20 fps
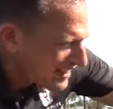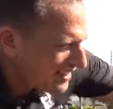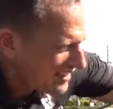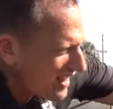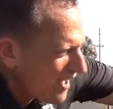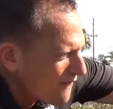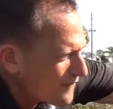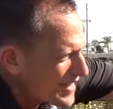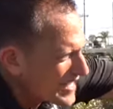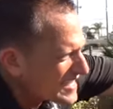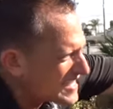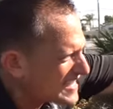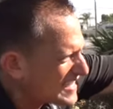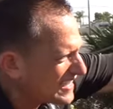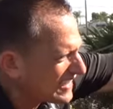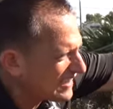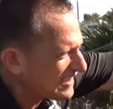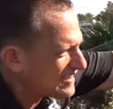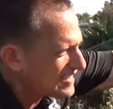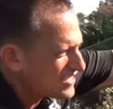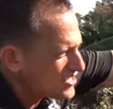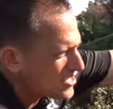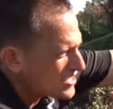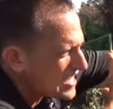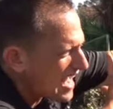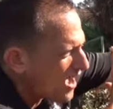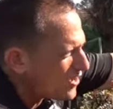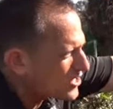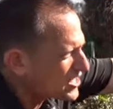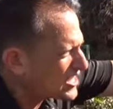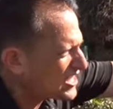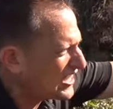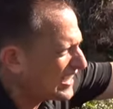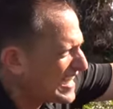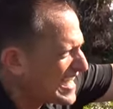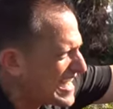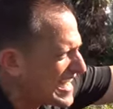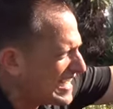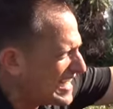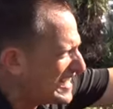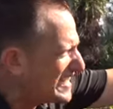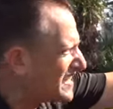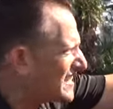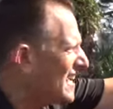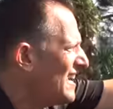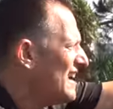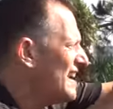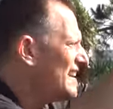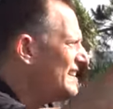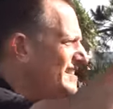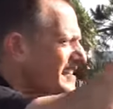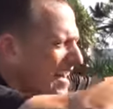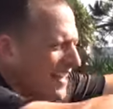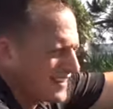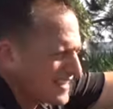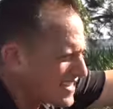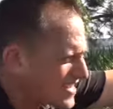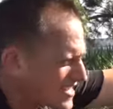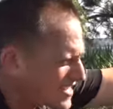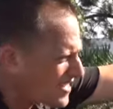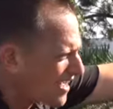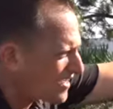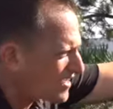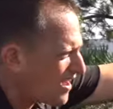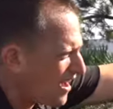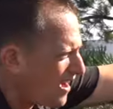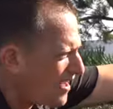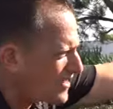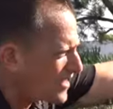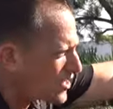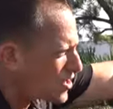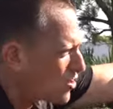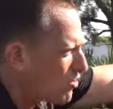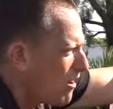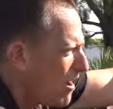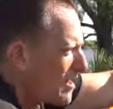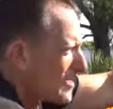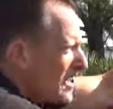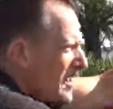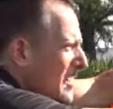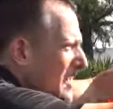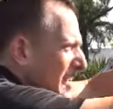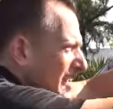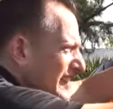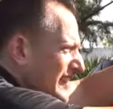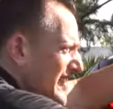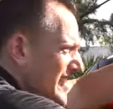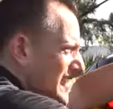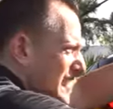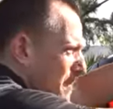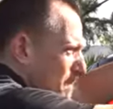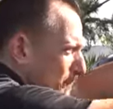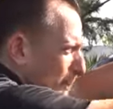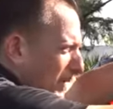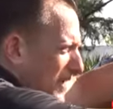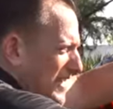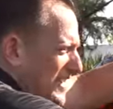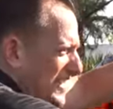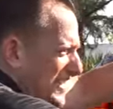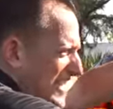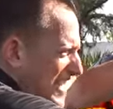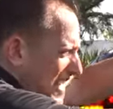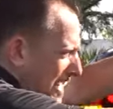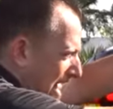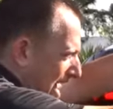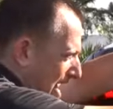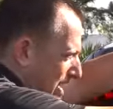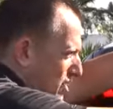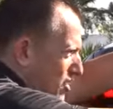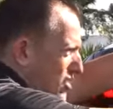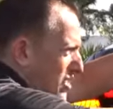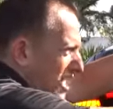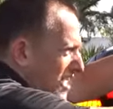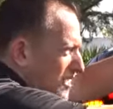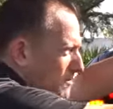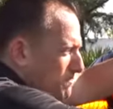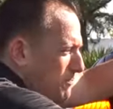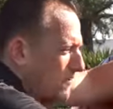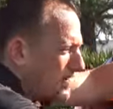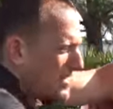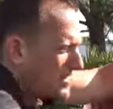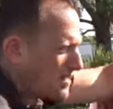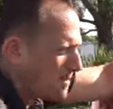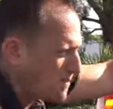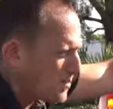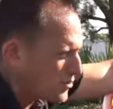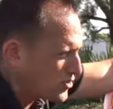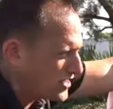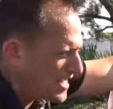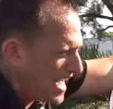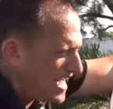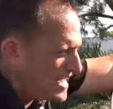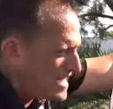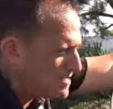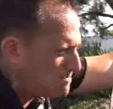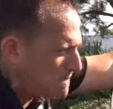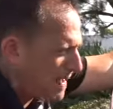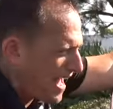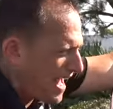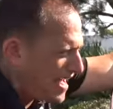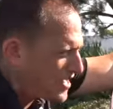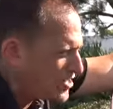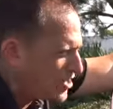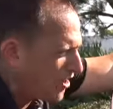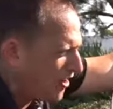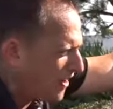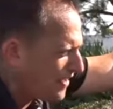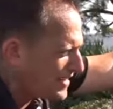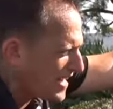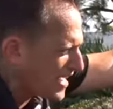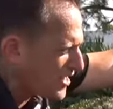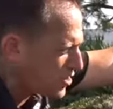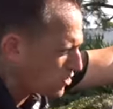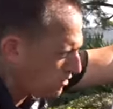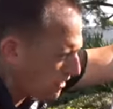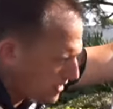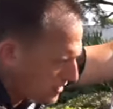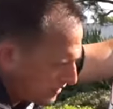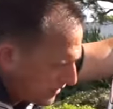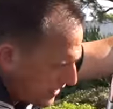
love this, just how sleek it is. Nothing stuck on the trunk, the simplicity, and just putting the Mercedes badge on that trunk